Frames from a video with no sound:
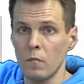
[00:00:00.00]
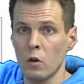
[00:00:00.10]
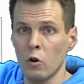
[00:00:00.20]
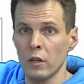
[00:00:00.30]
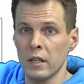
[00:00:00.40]

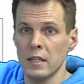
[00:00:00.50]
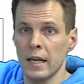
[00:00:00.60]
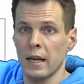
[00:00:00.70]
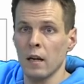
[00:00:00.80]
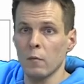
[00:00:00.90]
contains
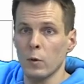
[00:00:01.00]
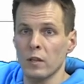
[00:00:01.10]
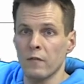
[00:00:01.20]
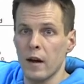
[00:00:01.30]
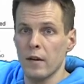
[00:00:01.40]
data where
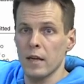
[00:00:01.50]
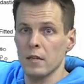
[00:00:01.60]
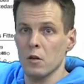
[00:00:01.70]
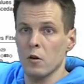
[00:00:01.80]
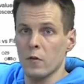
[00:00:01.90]
the
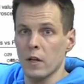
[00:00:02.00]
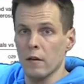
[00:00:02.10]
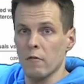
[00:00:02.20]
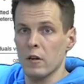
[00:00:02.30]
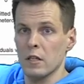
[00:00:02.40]
variation of the
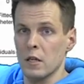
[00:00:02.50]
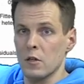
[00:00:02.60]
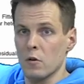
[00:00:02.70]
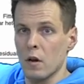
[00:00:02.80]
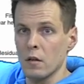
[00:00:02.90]

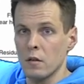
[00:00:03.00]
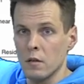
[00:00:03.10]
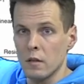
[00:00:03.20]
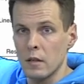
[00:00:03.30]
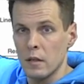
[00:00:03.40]
residual
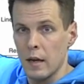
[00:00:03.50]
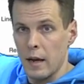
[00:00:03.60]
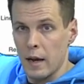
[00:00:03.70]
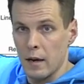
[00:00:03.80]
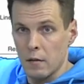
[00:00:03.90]

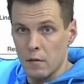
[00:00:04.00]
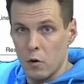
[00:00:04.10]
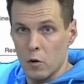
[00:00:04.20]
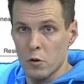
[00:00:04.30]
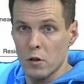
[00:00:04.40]
and
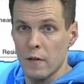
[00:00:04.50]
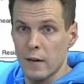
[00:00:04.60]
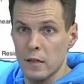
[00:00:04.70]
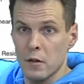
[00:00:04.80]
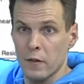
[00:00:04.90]
also the
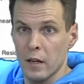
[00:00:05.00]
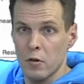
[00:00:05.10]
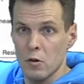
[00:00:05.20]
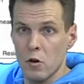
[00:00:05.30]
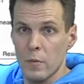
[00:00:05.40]
variation of the
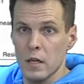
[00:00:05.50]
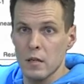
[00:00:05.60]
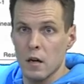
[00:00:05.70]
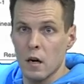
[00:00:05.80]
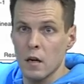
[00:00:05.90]
error term is
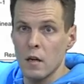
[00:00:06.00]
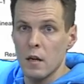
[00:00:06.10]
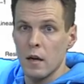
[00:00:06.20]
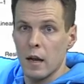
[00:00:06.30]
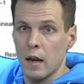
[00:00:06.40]
a
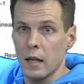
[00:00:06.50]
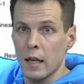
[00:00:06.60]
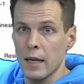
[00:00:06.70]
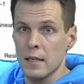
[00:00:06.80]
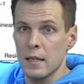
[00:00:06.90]
lot
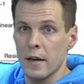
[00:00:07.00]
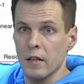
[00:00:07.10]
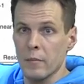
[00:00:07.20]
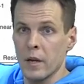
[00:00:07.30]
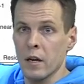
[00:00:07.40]
less here in
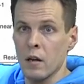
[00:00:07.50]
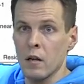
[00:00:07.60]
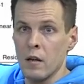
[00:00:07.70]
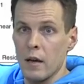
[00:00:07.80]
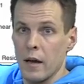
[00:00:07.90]
the middle,
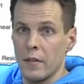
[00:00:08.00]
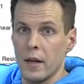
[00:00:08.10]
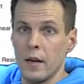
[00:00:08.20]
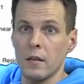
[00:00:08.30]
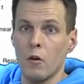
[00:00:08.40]
and
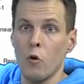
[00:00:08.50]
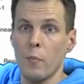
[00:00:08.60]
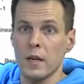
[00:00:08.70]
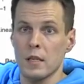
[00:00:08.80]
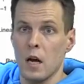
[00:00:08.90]
then it
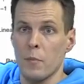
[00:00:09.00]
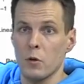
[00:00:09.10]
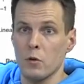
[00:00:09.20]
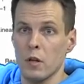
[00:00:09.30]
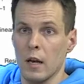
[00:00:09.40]
opens up
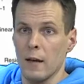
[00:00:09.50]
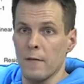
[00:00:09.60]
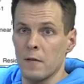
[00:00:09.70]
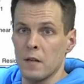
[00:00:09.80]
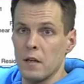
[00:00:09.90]
to the
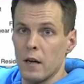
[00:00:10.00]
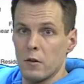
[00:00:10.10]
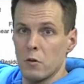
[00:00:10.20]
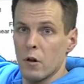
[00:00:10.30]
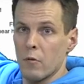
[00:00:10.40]
left and
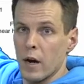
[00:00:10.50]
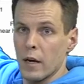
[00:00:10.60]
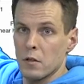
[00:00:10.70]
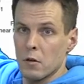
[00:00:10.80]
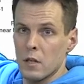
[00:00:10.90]
to the
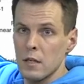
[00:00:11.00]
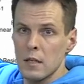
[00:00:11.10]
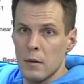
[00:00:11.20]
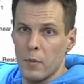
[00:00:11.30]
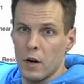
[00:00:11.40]
right. So this is
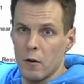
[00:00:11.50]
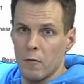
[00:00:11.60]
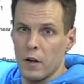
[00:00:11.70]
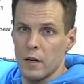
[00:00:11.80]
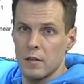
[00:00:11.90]
a
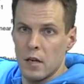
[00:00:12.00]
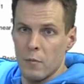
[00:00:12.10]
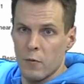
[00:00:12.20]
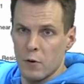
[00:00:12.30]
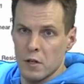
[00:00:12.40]
butterfly shape
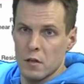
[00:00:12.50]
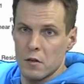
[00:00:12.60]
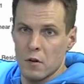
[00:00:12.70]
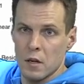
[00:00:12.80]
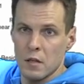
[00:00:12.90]
of
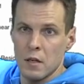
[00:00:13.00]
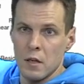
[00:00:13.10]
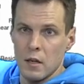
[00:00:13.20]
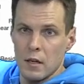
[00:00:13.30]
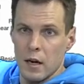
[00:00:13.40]
residuals,
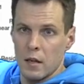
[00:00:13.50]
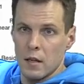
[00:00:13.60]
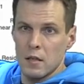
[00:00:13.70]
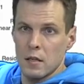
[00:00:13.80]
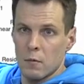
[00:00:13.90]
and
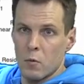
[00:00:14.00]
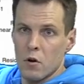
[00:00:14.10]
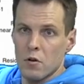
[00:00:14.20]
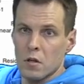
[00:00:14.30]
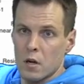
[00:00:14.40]
this is the worst